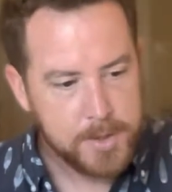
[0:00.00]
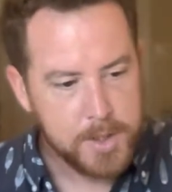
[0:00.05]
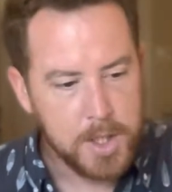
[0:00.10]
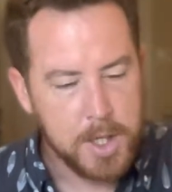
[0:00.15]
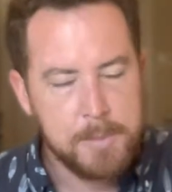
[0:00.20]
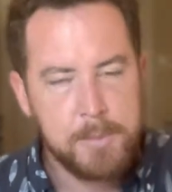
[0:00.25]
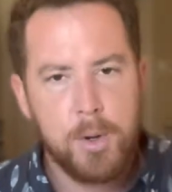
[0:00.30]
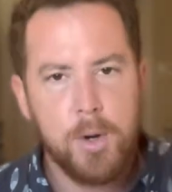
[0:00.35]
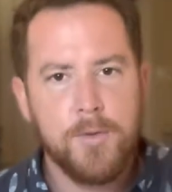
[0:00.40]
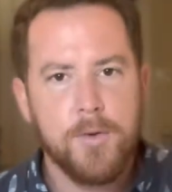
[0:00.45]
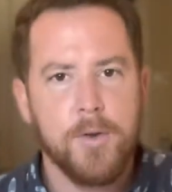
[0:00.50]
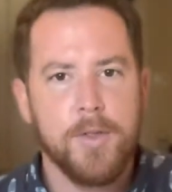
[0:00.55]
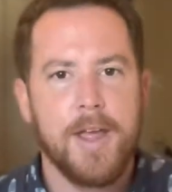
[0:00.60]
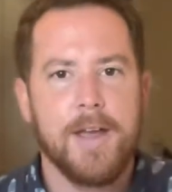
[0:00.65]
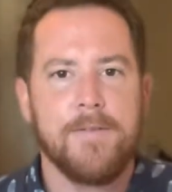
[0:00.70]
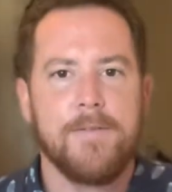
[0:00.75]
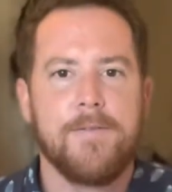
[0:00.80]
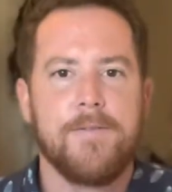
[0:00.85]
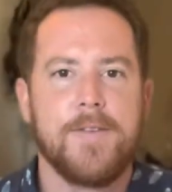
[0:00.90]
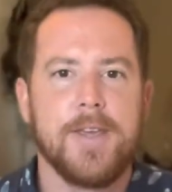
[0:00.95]
Proof on
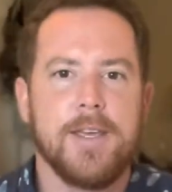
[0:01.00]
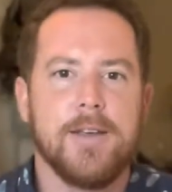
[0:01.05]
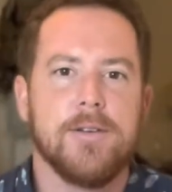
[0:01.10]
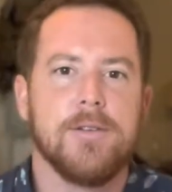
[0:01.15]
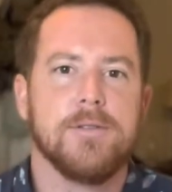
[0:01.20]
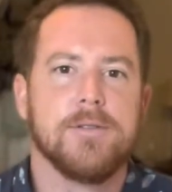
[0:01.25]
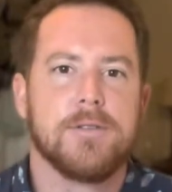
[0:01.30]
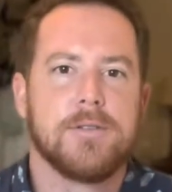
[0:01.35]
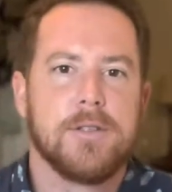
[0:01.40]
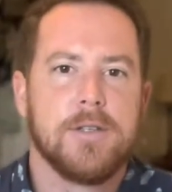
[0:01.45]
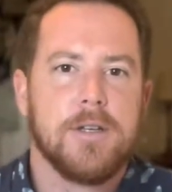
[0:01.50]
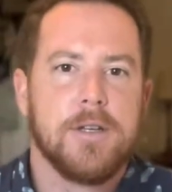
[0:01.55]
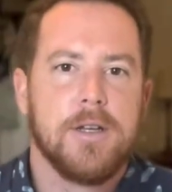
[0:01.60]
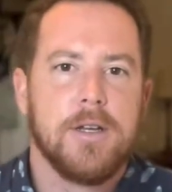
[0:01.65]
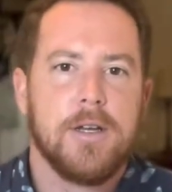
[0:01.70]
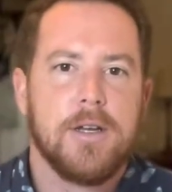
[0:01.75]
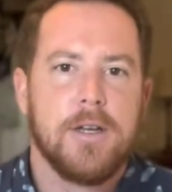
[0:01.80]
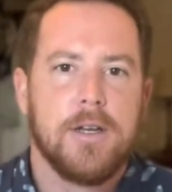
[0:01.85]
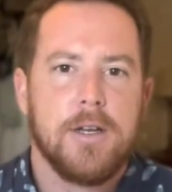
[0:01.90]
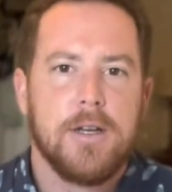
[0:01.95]
that feels
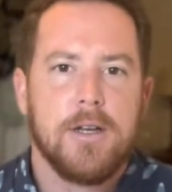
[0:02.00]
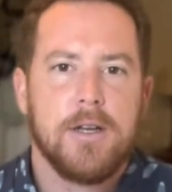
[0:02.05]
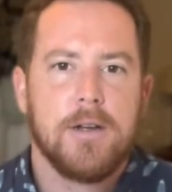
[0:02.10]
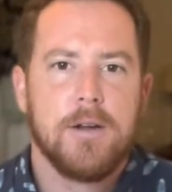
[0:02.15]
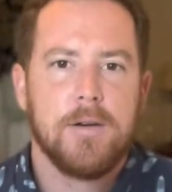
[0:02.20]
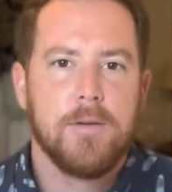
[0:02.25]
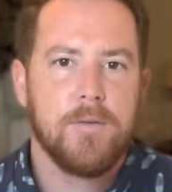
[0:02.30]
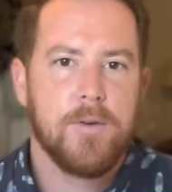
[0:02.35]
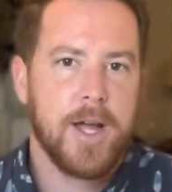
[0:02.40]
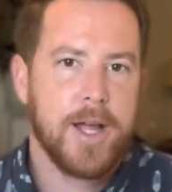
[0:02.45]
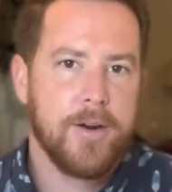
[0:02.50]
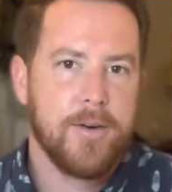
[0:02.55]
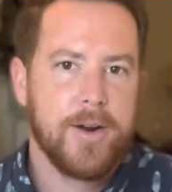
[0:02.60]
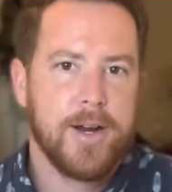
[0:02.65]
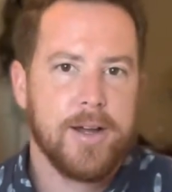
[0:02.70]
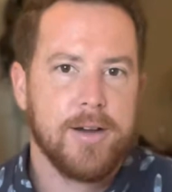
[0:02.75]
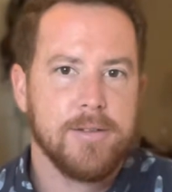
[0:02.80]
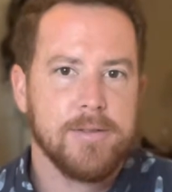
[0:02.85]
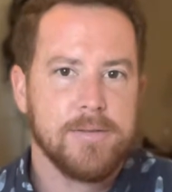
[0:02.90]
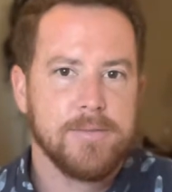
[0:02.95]
right
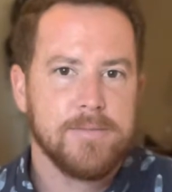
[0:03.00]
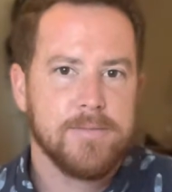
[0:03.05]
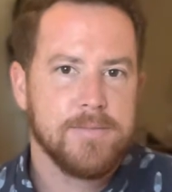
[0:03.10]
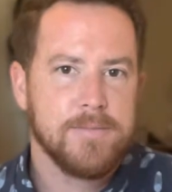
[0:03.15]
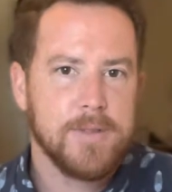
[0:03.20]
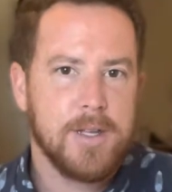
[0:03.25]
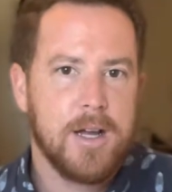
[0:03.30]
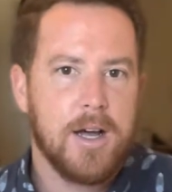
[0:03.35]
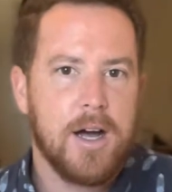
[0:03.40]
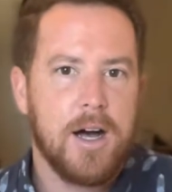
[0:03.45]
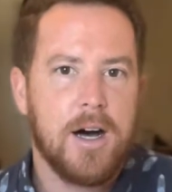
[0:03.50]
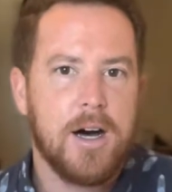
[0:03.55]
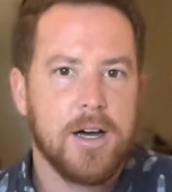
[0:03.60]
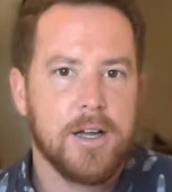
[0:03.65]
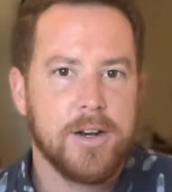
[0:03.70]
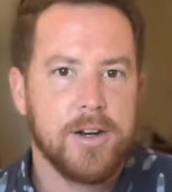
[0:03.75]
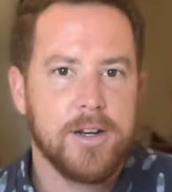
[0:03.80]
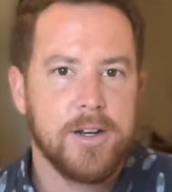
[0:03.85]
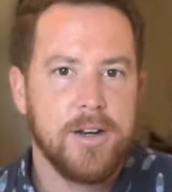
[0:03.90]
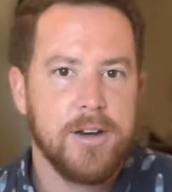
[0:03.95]
around
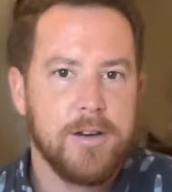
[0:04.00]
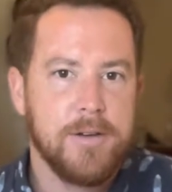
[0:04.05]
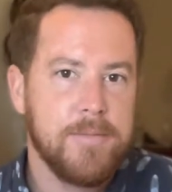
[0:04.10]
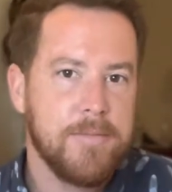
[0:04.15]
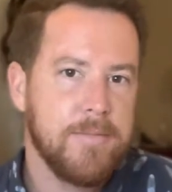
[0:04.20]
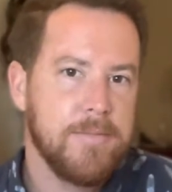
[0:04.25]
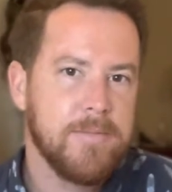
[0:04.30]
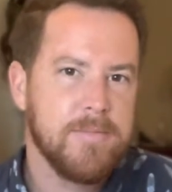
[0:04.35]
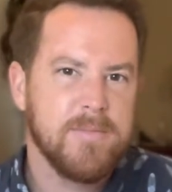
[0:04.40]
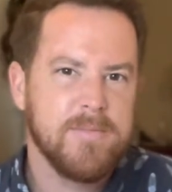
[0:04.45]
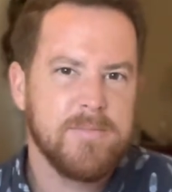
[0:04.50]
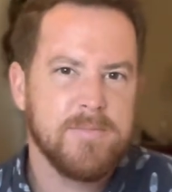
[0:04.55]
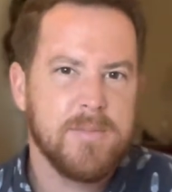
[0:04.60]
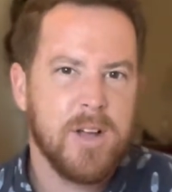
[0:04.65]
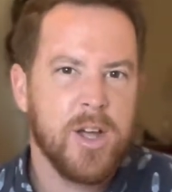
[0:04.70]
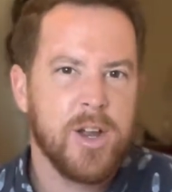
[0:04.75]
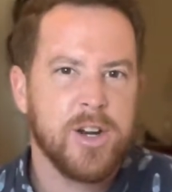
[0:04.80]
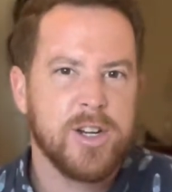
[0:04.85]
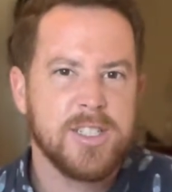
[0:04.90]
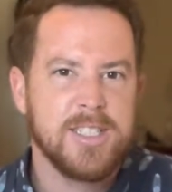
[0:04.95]
100,
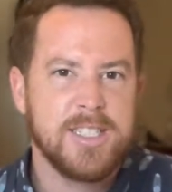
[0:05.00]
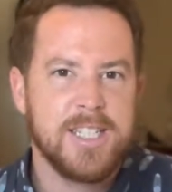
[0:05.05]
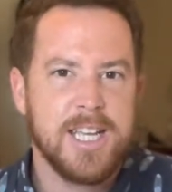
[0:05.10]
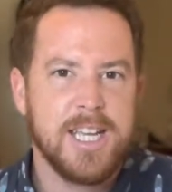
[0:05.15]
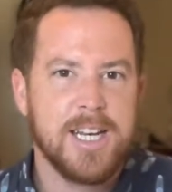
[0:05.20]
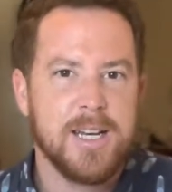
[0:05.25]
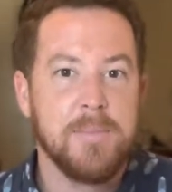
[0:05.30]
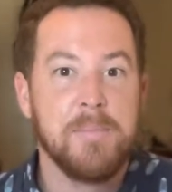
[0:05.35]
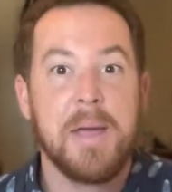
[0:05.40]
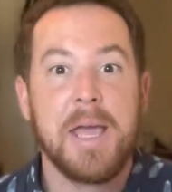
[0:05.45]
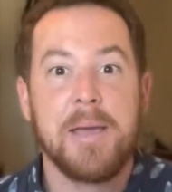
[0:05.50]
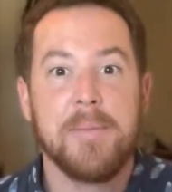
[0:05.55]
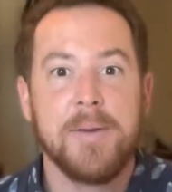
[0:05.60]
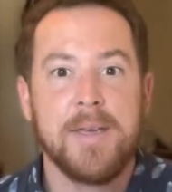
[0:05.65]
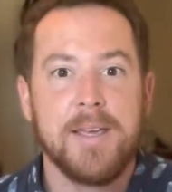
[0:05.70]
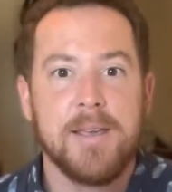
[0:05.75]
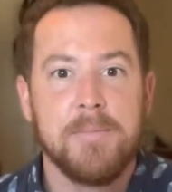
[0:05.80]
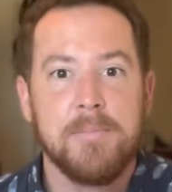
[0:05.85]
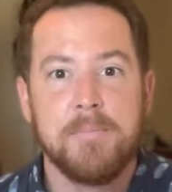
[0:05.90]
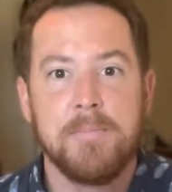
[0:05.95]
110
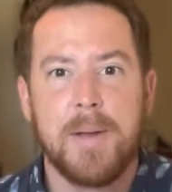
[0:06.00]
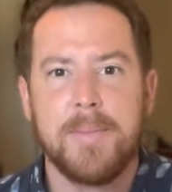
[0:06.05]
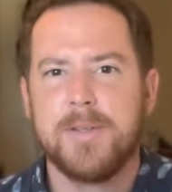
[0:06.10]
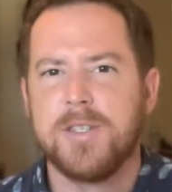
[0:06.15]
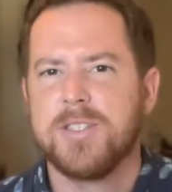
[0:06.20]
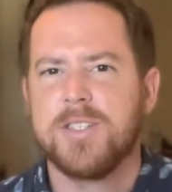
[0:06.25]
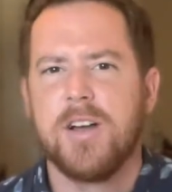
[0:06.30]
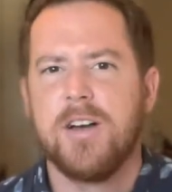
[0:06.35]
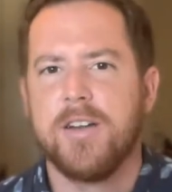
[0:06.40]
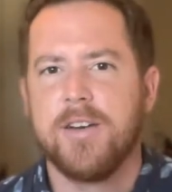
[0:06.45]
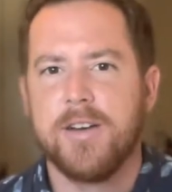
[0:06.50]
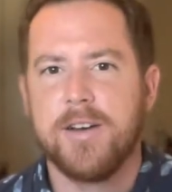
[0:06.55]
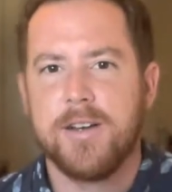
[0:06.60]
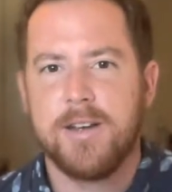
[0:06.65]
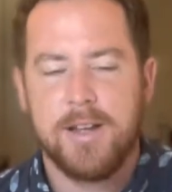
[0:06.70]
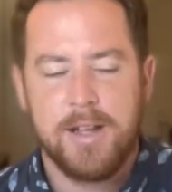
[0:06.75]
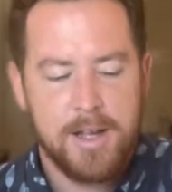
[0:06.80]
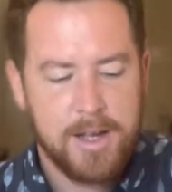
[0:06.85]
maybe just 100.